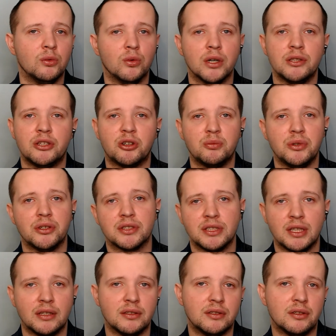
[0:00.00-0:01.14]
in Vanderbilt
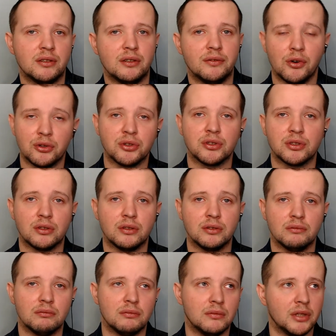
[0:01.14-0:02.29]
Center focused
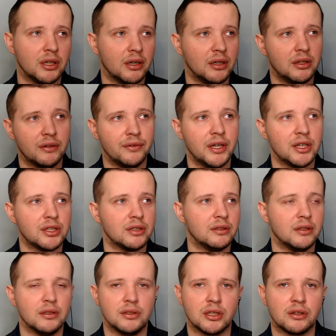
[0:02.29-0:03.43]
on
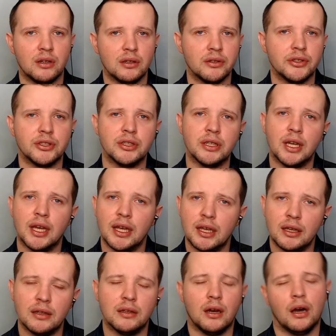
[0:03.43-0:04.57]
innovation and technology
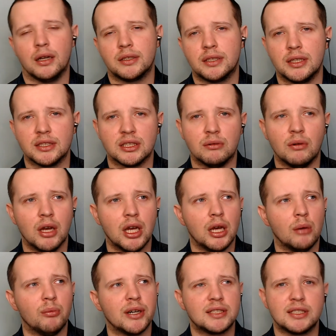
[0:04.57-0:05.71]
in autism.
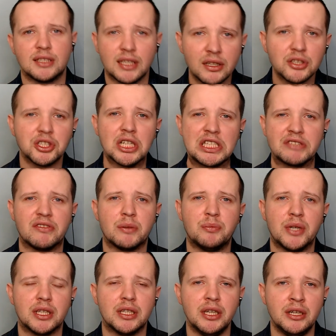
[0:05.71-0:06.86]
But still just the
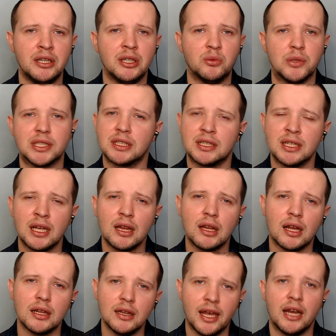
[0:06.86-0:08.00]
beginning, we still
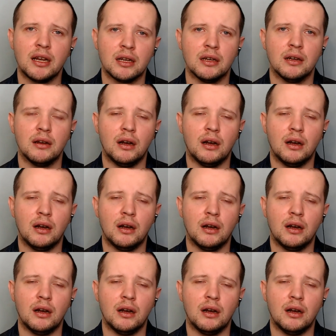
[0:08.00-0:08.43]
lack